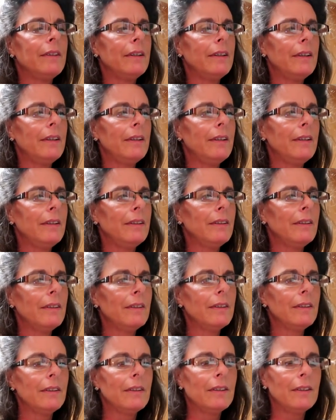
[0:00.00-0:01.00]
the
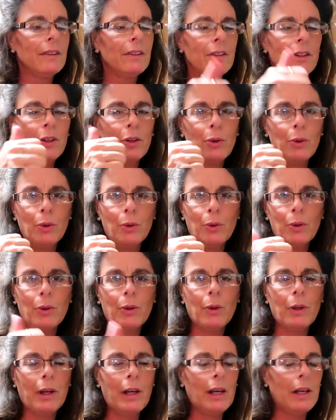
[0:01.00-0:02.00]
uh, the
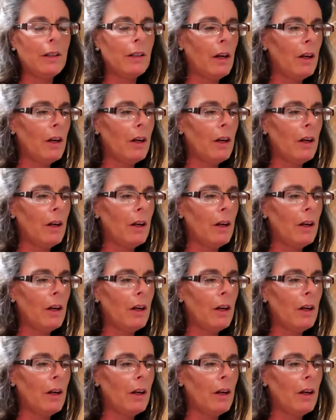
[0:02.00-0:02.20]
Google and